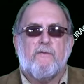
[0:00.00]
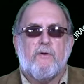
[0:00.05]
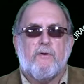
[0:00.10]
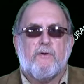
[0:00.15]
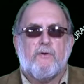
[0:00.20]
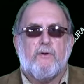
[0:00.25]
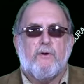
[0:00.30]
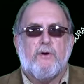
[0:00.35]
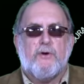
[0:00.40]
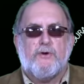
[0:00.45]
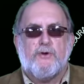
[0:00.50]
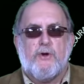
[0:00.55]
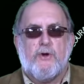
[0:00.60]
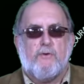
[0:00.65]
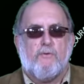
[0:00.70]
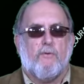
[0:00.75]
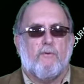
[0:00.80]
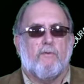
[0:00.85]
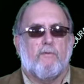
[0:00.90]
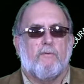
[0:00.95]
attorney
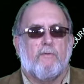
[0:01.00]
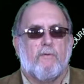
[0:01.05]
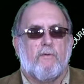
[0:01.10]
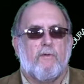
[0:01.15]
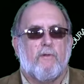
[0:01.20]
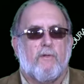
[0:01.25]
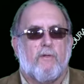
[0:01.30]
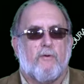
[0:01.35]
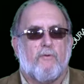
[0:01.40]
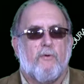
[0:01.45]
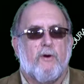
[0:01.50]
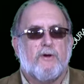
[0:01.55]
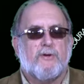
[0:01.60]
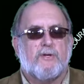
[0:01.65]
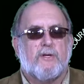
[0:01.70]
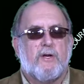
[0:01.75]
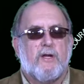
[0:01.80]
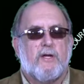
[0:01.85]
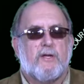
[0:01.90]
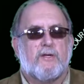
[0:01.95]
general? The
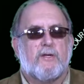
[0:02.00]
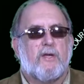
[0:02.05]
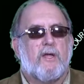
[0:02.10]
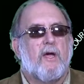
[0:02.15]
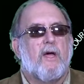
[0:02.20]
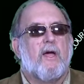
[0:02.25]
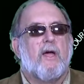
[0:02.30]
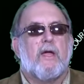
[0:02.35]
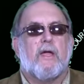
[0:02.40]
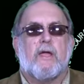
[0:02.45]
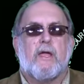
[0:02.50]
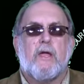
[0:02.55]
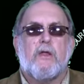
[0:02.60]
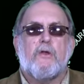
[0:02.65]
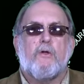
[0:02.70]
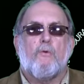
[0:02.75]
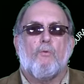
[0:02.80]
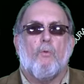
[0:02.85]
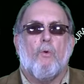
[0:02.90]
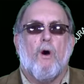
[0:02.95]
question is, can
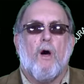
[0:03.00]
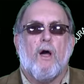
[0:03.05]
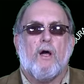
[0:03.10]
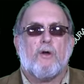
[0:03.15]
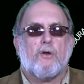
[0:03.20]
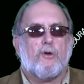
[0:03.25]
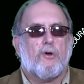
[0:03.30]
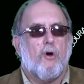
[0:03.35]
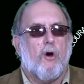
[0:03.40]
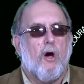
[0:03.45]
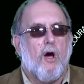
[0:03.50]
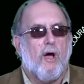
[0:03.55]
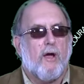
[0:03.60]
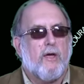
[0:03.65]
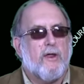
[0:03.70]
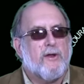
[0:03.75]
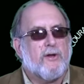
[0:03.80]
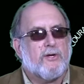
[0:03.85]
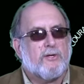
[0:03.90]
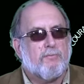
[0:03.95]
you walk, talk,
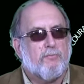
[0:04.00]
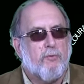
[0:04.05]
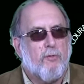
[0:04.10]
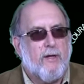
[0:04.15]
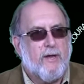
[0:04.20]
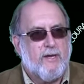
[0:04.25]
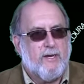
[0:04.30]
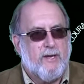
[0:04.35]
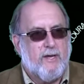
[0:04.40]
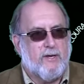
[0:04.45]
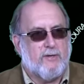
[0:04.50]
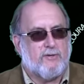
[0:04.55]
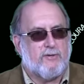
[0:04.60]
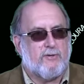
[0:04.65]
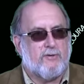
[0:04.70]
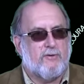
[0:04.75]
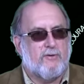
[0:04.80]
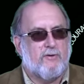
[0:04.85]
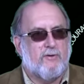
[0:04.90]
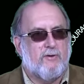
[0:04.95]
and explain this?
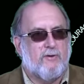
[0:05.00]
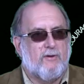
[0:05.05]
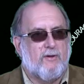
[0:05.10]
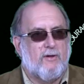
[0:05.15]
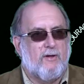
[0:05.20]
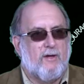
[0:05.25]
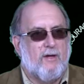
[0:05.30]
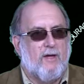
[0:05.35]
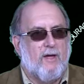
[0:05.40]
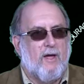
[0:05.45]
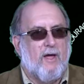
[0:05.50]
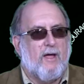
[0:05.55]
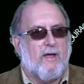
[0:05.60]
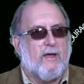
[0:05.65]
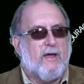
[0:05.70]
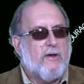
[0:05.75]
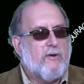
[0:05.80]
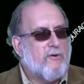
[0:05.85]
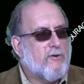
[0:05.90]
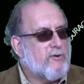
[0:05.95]

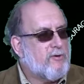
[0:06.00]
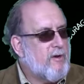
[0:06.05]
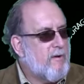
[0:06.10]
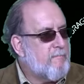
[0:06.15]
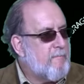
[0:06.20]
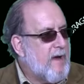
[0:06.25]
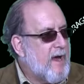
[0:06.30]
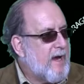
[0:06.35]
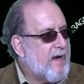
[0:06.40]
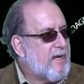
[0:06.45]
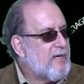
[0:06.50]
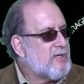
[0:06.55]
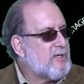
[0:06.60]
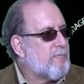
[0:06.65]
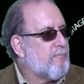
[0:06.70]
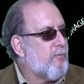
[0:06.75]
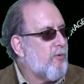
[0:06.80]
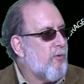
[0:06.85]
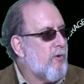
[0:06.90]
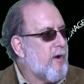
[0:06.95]
Can you sit back and
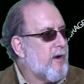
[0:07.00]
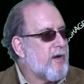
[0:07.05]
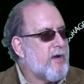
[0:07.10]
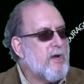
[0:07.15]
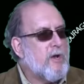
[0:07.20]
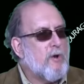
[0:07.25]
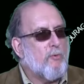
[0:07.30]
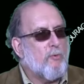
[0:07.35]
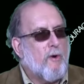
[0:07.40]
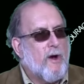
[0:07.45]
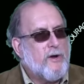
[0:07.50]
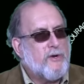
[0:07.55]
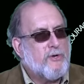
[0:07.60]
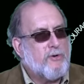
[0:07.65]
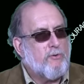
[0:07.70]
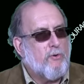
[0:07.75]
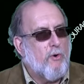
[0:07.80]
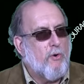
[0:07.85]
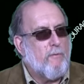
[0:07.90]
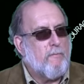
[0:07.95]
support it? Can you write
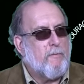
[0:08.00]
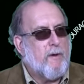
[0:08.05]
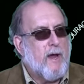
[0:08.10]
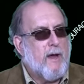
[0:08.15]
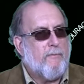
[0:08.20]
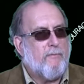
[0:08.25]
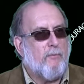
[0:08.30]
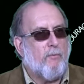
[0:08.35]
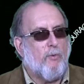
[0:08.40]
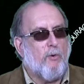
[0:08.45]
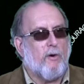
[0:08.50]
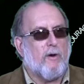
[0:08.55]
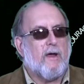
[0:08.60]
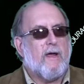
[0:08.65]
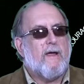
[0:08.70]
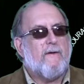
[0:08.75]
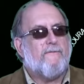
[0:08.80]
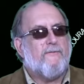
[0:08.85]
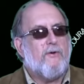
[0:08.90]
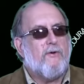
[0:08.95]
your own paperwork?
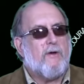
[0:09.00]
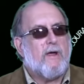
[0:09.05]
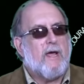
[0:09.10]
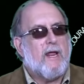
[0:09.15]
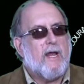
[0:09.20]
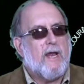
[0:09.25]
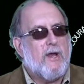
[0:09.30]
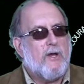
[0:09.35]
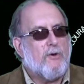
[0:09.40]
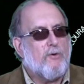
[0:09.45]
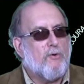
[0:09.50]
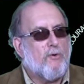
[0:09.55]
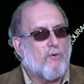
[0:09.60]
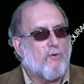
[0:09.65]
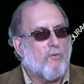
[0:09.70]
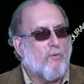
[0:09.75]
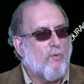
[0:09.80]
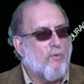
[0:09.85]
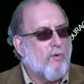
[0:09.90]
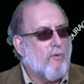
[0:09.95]
If you get into a
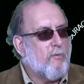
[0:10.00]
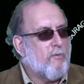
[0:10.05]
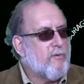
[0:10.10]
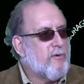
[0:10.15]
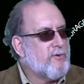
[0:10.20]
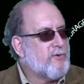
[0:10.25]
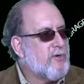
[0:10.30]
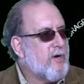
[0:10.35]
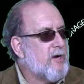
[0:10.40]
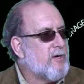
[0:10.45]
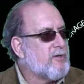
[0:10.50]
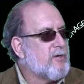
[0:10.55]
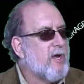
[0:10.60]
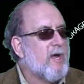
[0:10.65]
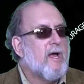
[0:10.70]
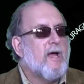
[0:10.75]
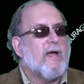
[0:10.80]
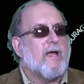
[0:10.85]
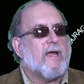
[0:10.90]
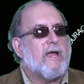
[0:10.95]
corner with a judge,
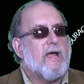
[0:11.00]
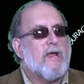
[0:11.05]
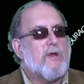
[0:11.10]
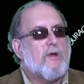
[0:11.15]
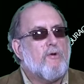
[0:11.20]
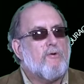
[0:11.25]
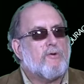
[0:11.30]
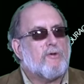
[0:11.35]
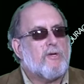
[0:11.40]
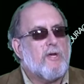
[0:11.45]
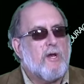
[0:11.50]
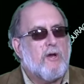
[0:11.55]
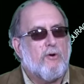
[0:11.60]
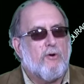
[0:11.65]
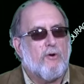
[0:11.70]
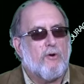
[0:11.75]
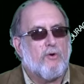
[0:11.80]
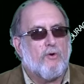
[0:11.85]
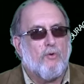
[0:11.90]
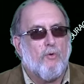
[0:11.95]
can you sit here
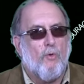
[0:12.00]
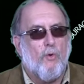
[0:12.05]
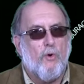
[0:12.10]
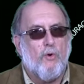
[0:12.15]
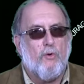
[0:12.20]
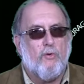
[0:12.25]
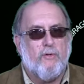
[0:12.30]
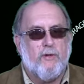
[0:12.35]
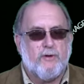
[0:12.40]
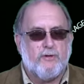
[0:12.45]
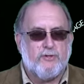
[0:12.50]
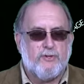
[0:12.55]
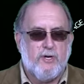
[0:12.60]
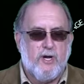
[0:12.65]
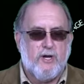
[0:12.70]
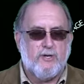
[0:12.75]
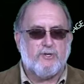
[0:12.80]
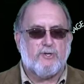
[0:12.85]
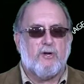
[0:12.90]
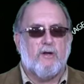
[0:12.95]
and corner this
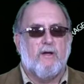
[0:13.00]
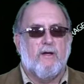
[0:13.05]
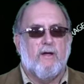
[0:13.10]
judge